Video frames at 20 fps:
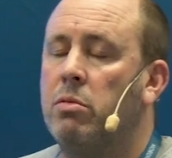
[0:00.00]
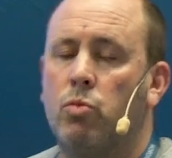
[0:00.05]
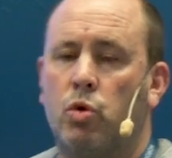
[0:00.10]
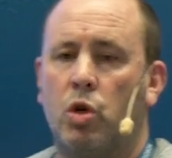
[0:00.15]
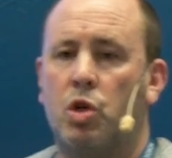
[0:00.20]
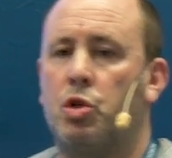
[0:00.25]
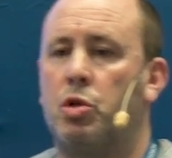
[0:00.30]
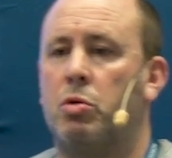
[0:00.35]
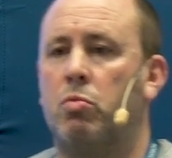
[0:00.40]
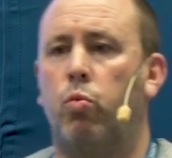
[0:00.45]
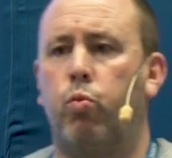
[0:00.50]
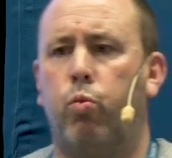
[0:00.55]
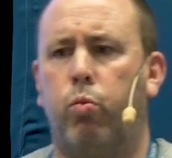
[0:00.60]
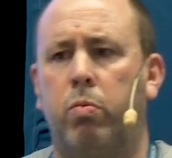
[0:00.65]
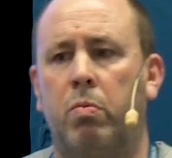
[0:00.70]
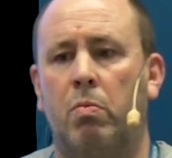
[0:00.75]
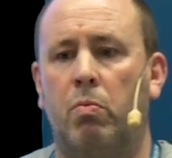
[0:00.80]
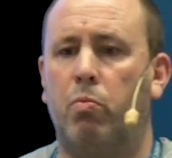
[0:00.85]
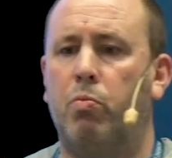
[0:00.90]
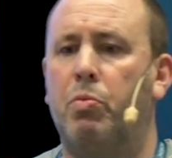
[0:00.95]
just
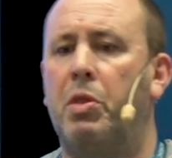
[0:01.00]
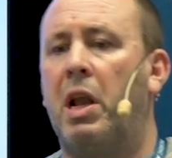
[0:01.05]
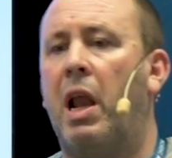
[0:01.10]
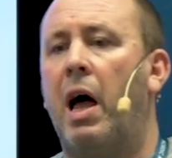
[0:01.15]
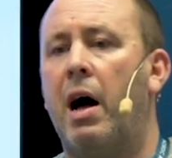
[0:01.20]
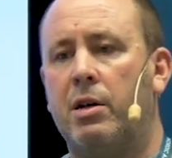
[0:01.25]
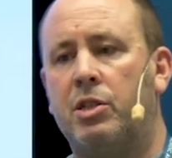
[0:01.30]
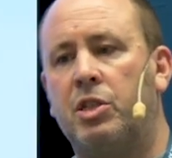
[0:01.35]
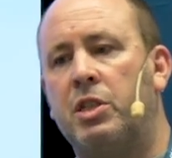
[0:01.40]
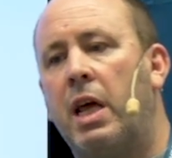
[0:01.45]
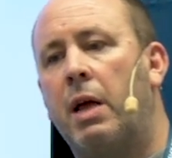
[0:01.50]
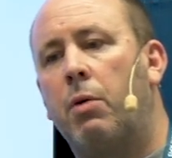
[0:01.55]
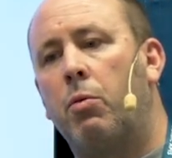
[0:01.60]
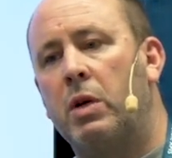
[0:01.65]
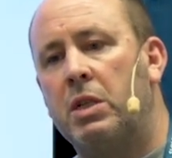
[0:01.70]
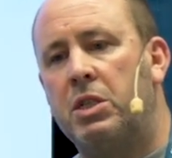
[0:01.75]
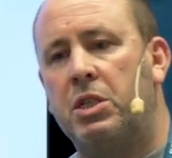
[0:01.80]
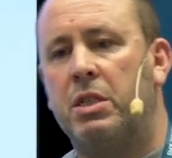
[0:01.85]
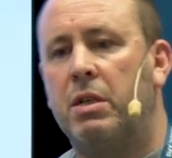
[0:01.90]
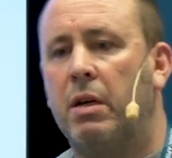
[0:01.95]
the last thing,
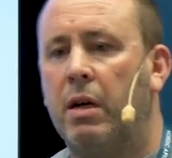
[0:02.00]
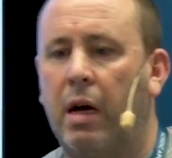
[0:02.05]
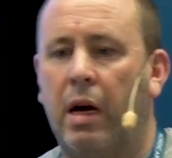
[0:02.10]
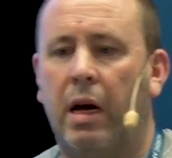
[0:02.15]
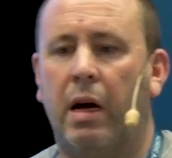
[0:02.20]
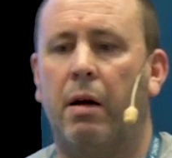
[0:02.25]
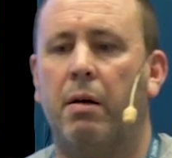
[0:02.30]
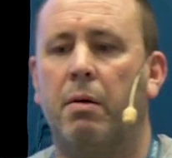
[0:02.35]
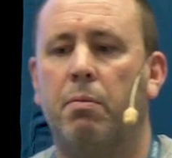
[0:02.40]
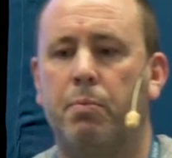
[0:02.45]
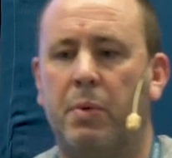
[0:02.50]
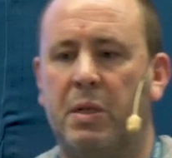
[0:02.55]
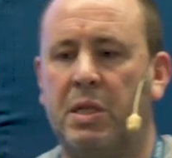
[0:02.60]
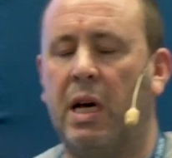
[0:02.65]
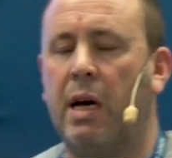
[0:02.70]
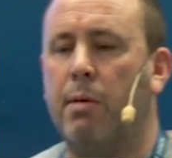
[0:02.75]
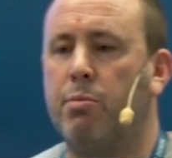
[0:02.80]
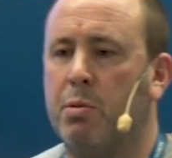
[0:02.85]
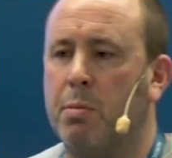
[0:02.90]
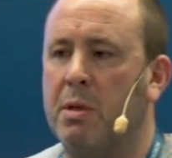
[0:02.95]
which
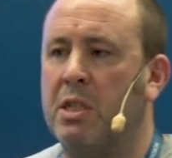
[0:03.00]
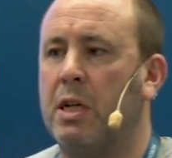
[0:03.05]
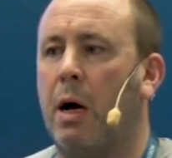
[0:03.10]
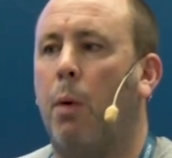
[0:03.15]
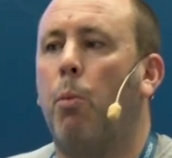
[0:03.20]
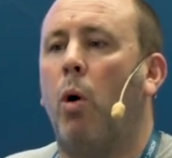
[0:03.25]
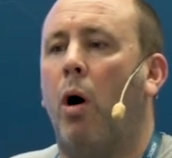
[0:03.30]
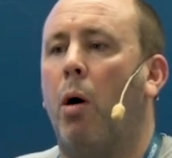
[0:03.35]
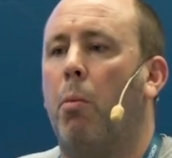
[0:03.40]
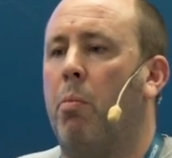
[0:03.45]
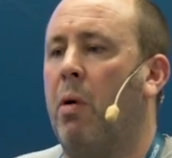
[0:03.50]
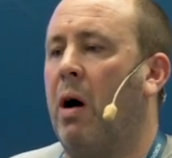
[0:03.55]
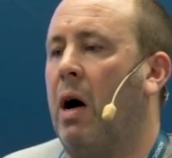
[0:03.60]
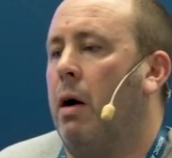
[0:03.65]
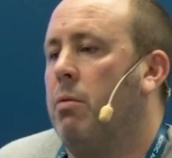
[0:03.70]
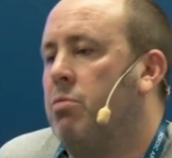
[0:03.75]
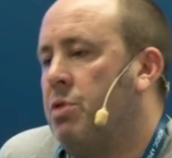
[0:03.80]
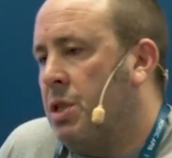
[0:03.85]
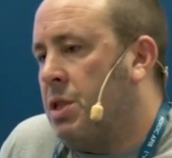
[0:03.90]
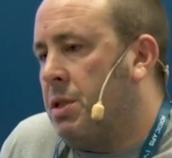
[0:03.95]
perturbs me somewhat, but
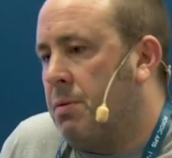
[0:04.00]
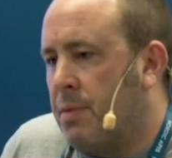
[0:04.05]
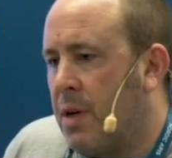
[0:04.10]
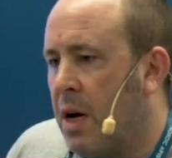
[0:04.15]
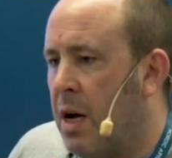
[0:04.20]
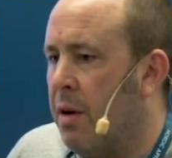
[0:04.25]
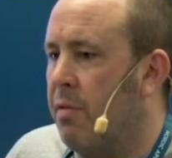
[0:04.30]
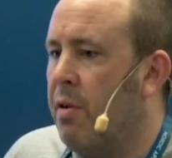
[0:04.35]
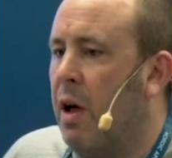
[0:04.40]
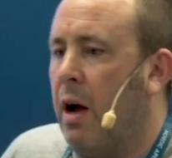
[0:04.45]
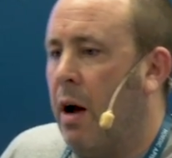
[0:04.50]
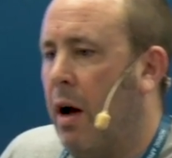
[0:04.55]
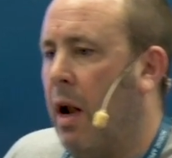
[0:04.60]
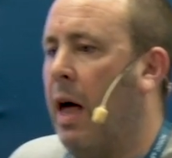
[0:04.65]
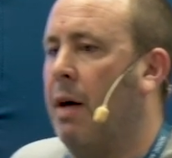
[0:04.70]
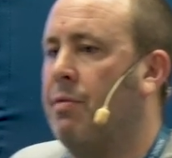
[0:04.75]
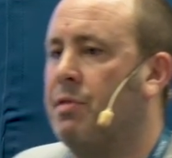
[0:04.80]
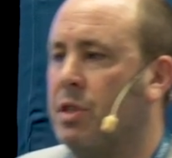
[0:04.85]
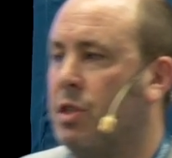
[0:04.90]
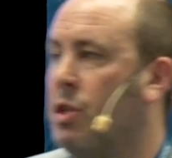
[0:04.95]
I'm just kind of like, I'll
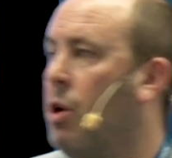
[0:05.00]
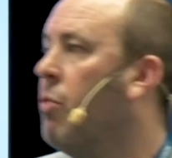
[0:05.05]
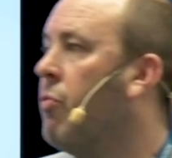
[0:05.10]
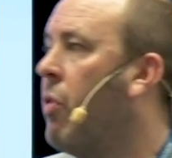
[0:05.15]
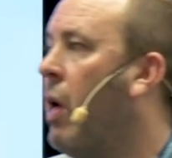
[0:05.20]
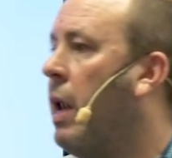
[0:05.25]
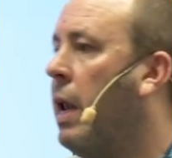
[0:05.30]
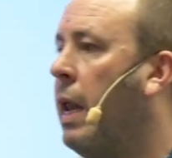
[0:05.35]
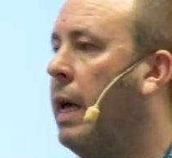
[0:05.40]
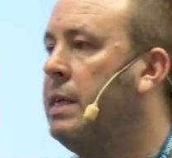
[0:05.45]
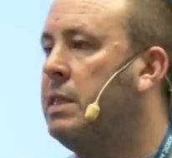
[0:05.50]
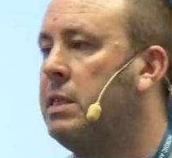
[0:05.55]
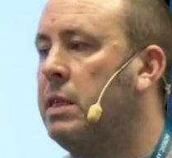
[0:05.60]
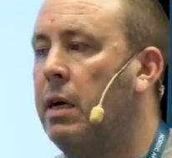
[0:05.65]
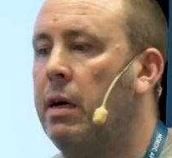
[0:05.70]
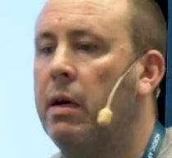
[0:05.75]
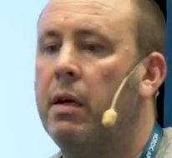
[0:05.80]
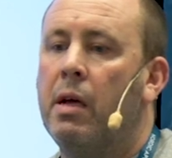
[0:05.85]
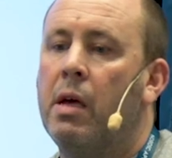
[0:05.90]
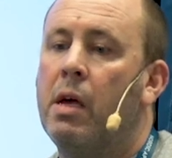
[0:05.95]
have to solve that
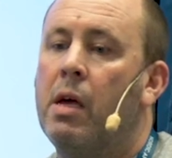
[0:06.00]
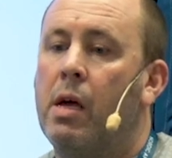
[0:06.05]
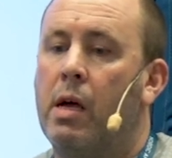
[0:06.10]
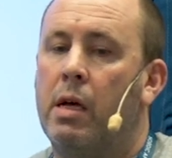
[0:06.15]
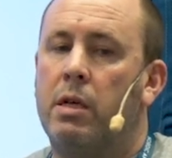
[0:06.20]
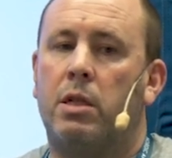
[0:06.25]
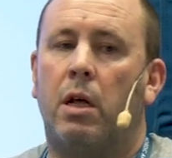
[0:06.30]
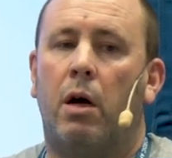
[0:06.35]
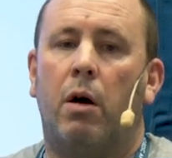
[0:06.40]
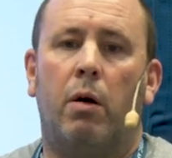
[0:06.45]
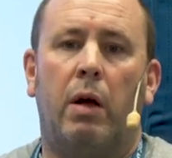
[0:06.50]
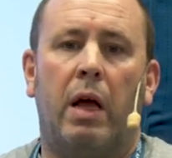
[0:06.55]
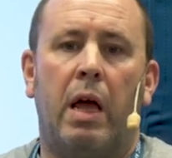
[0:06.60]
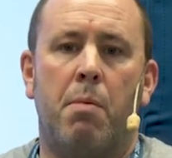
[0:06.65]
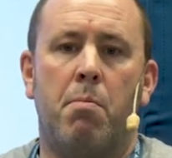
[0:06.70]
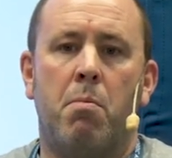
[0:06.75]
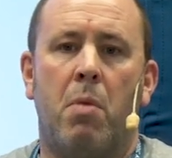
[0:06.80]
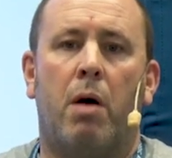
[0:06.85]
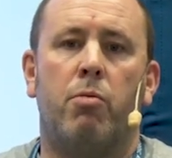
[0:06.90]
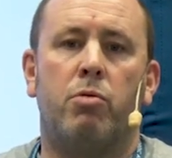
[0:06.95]
later, is that in
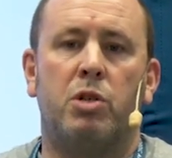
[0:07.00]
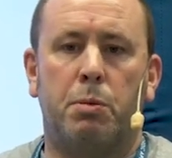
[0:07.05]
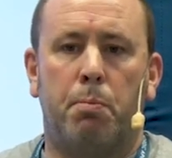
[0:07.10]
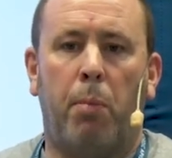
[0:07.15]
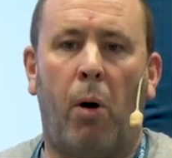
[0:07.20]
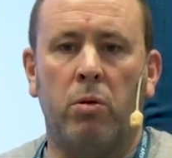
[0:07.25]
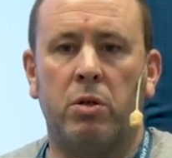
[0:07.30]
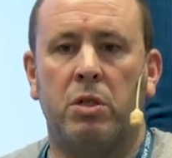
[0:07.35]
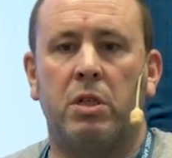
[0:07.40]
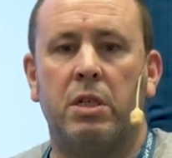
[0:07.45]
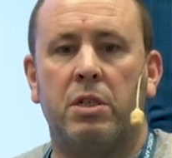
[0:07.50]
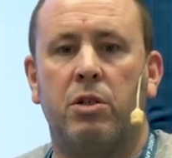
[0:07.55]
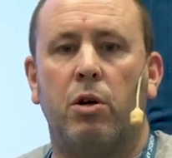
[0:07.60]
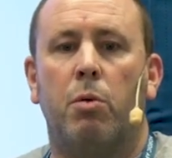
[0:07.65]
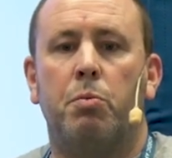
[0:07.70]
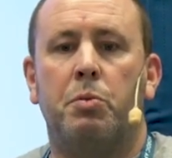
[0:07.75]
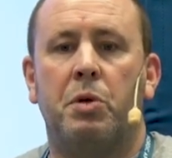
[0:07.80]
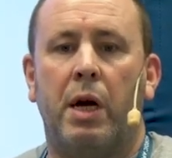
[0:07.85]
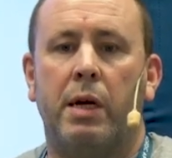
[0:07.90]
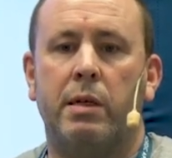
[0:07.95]
my responses
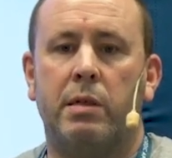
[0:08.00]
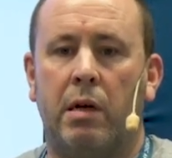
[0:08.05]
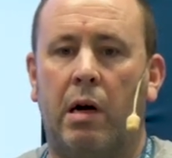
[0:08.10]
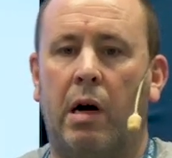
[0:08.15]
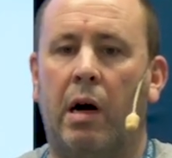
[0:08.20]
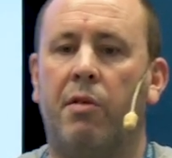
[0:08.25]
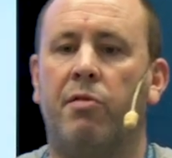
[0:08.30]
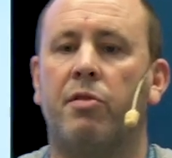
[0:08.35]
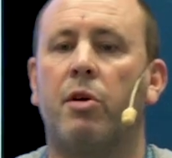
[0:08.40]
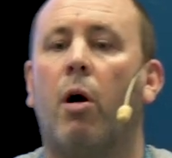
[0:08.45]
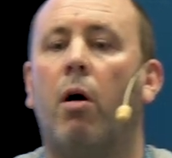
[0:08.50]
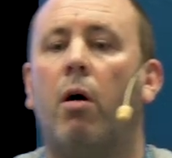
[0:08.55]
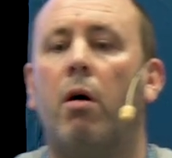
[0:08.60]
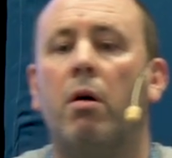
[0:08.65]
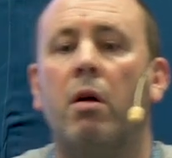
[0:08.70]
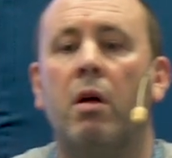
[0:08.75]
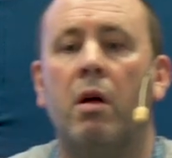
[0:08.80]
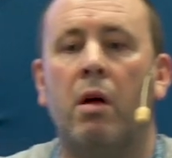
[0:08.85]
object, I've got